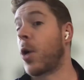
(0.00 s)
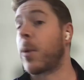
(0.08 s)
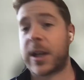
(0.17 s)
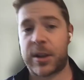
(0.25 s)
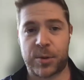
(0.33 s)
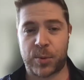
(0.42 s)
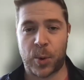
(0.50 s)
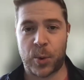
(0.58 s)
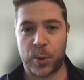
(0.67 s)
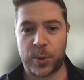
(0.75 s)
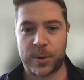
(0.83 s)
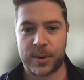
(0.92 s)
going
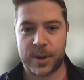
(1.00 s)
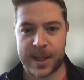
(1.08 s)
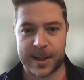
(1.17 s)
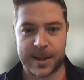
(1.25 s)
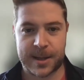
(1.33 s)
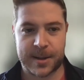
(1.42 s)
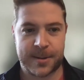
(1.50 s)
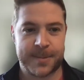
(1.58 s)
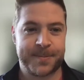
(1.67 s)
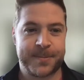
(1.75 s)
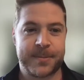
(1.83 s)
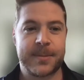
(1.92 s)
through the
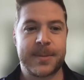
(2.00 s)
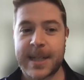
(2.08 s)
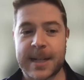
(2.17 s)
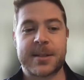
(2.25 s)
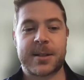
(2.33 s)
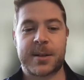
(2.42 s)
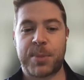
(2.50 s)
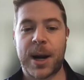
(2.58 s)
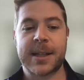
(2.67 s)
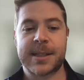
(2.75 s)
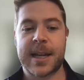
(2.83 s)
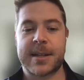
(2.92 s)
DISC
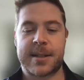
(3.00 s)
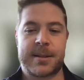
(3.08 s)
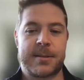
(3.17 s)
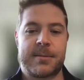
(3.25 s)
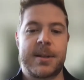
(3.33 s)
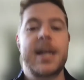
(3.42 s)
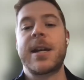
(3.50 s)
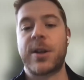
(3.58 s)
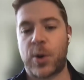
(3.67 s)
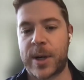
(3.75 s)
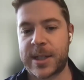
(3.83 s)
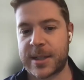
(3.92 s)
process
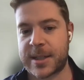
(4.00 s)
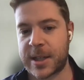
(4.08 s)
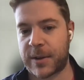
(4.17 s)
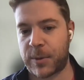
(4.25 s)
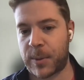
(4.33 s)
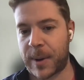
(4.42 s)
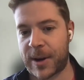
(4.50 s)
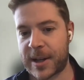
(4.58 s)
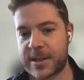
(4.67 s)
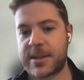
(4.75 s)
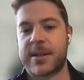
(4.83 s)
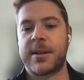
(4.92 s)
increases
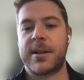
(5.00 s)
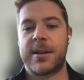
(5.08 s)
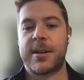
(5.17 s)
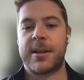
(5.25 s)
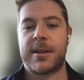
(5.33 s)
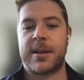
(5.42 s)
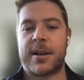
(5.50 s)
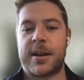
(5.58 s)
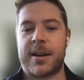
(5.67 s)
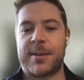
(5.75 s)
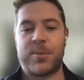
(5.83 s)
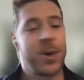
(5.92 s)
self-awareness.
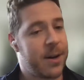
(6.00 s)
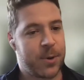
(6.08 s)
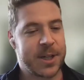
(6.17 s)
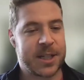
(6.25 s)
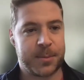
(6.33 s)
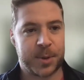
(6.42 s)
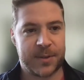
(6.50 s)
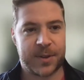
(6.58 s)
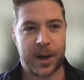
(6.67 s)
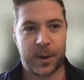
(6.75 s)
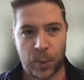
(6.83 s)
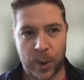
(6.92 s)
We have reason to
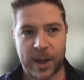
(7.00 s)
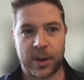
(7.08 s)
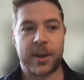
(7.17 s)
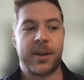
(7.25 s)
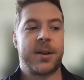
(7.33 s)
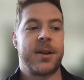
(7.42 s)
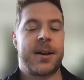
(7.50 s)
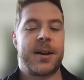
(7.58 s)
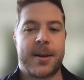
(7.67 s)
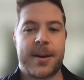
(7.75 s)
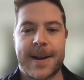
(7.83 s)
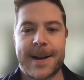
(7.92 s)
believe that it will
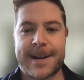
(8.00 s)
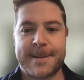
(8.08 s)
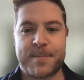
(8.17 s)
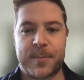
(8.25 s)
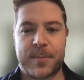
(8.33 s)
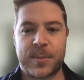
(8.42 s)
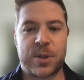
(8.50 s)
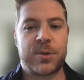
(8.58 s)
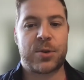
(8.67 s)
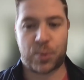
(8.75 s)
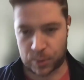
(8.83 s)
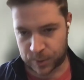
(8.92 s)
um,
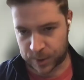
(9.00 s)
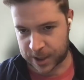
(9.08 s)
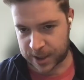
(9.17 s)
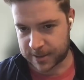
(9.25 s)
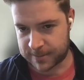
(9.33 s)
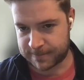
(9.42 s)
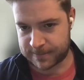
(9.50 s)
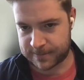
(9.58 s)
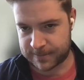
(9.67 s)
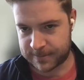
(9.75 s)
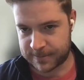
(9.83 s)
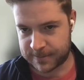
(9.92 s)
through the
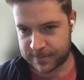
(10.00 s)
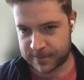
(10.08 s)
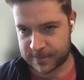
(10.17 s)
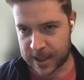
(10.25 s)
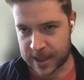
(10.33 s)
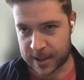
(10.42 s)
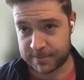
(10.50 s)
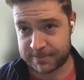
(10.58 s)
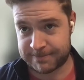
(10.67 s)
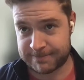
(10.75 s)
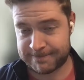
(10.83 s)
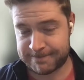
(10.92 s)
um,